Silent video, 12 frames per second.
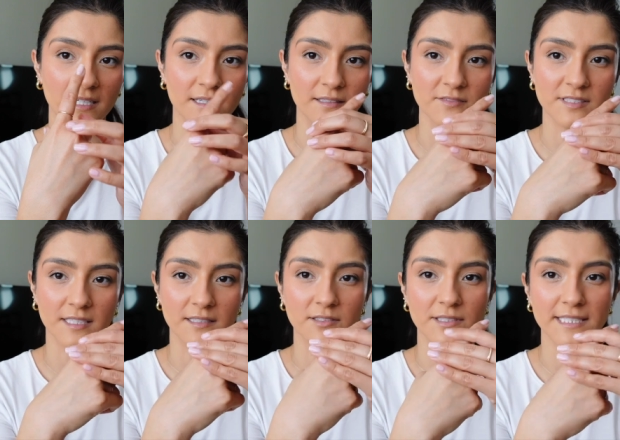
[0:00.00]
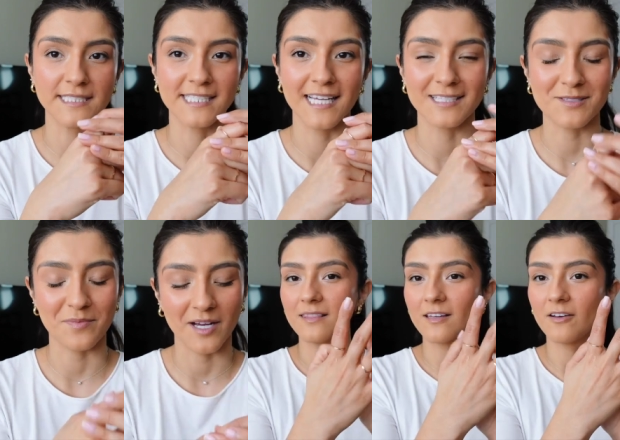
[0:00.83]
kind of leaves like a little indent.
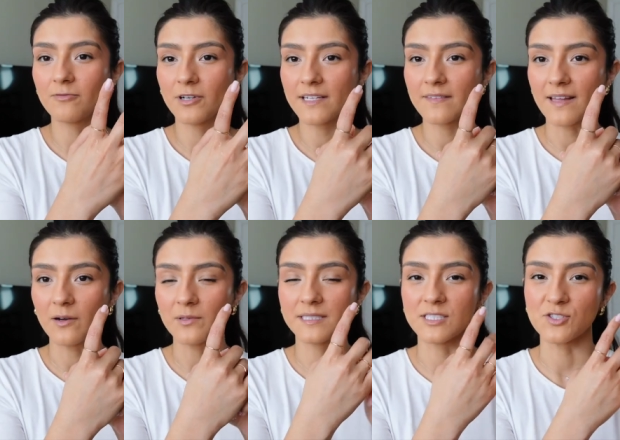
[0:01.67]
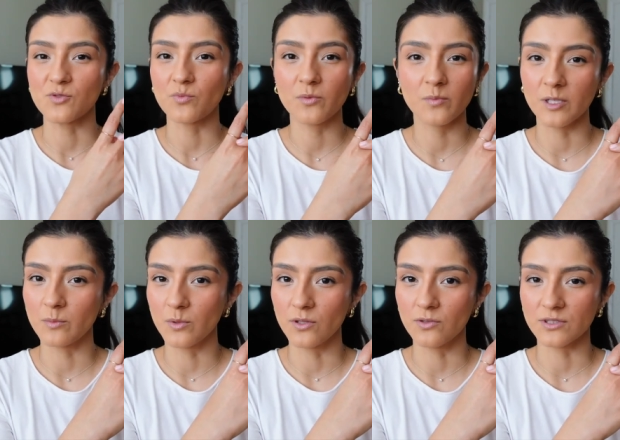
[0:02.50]
But I love wearing that one. It's super
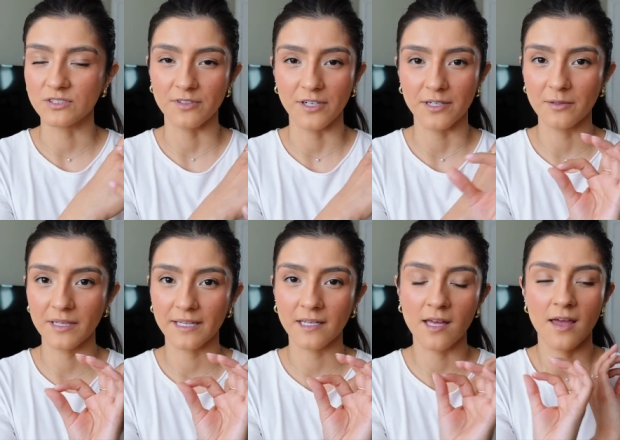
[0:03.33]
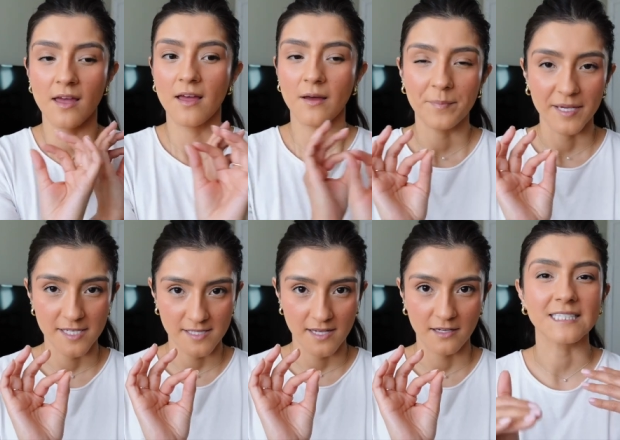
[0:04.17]
minimal. It's very like
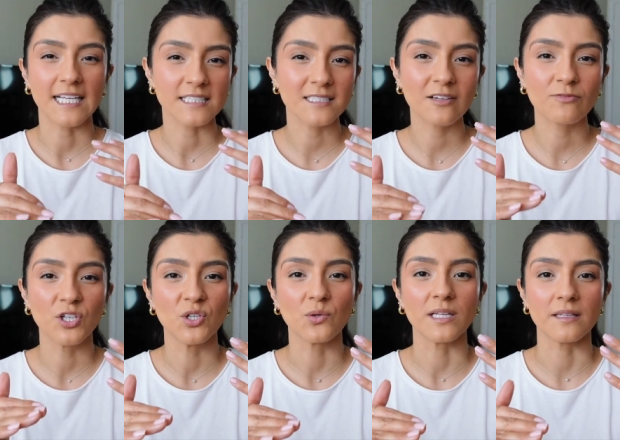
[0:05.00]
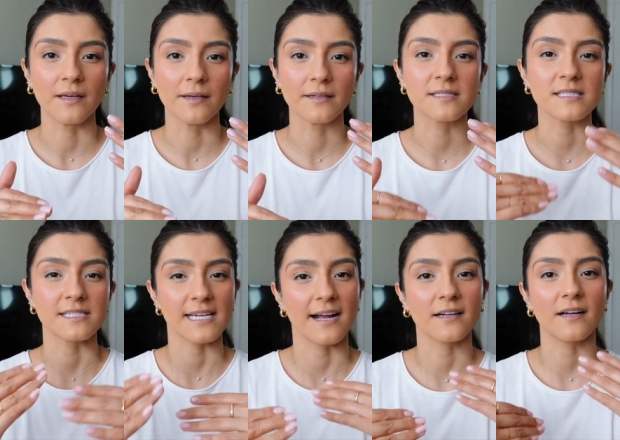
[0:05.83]
basic. It's nice enough where you can like
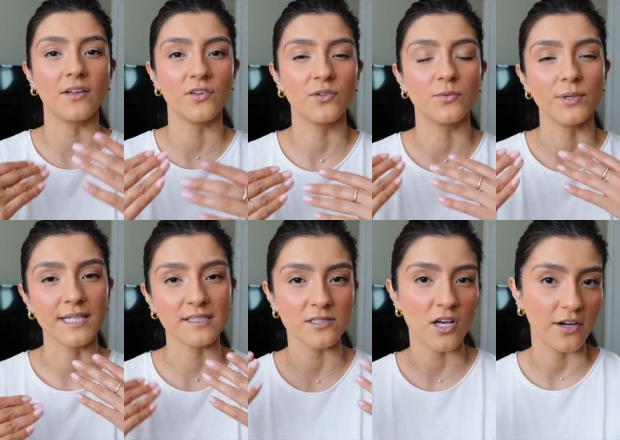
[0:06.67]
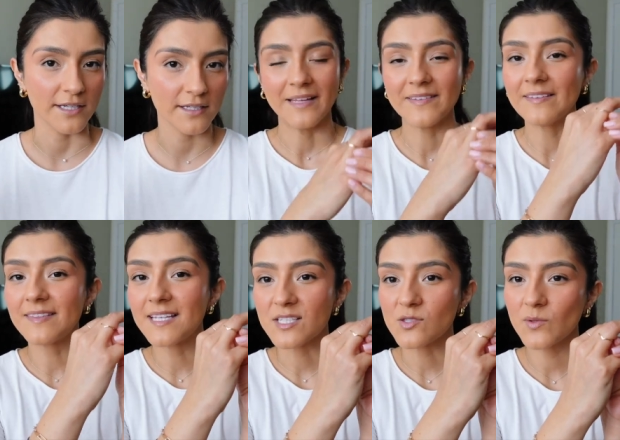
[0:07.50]
stack other rings on it. And then
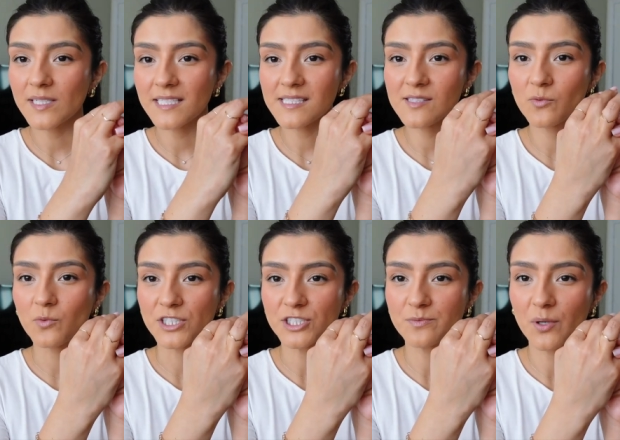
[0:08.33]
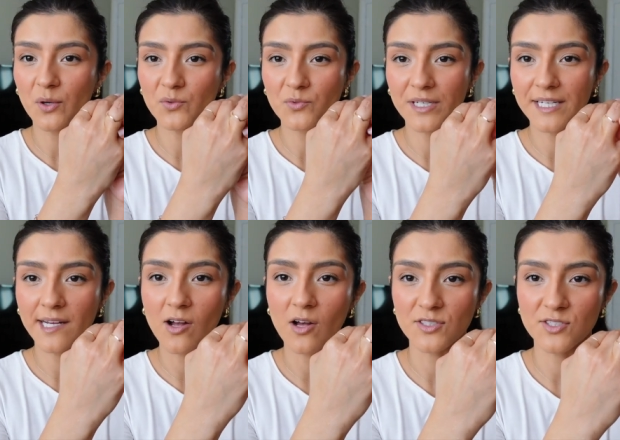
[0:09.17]
this one is the wishbone ring,
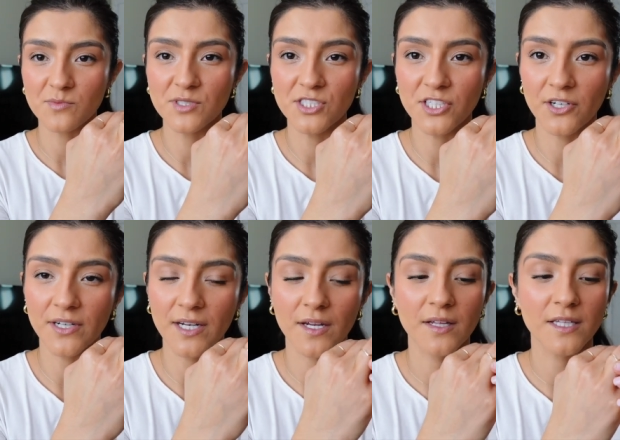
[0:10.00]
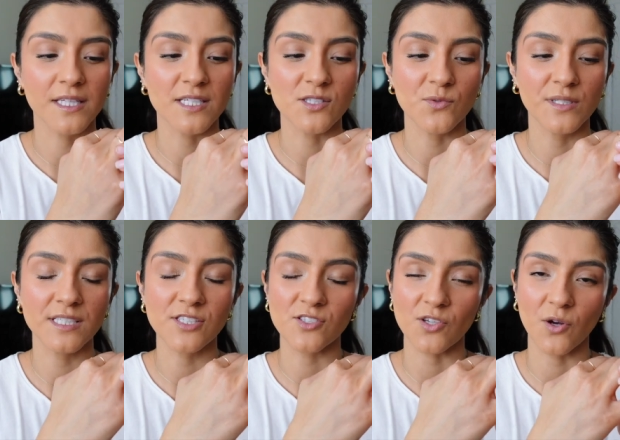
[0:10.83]
also Mejuri. This one
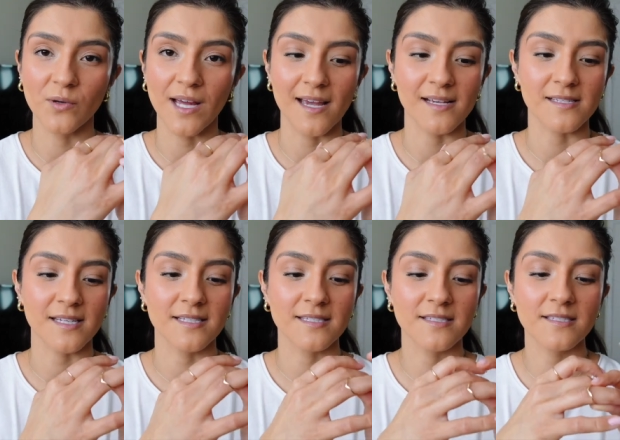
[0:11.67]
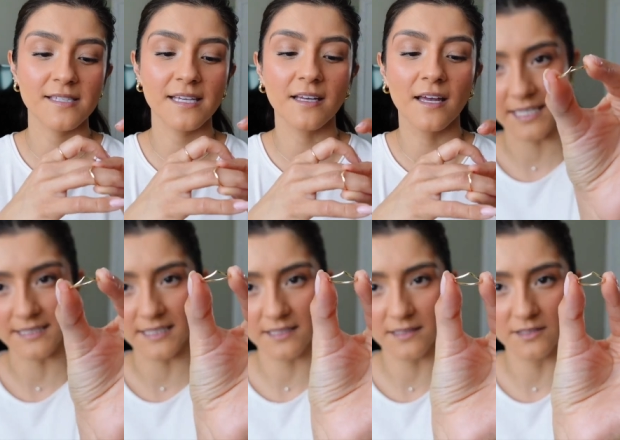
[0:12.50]
is so nice. It's just like, it has
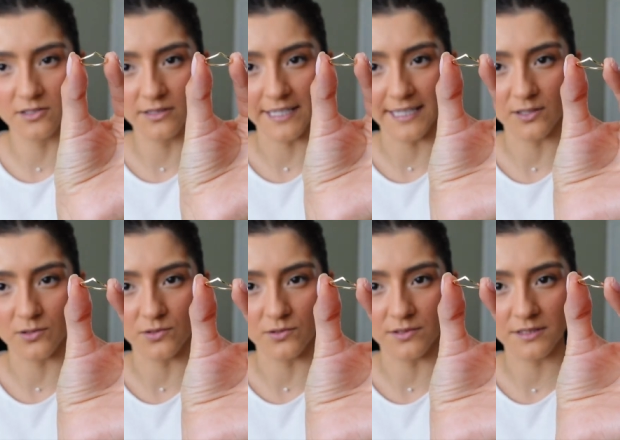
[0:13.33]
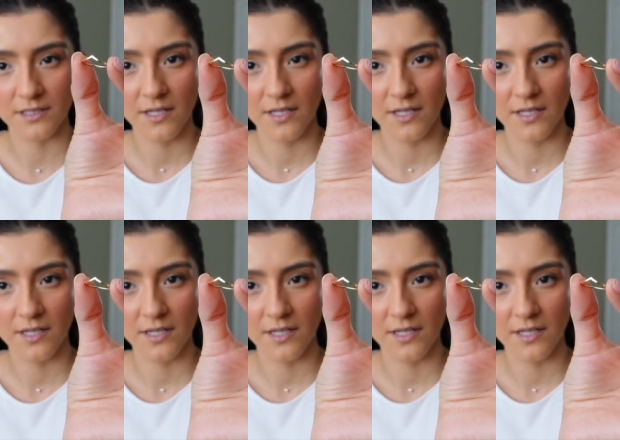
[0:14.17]
like a little angled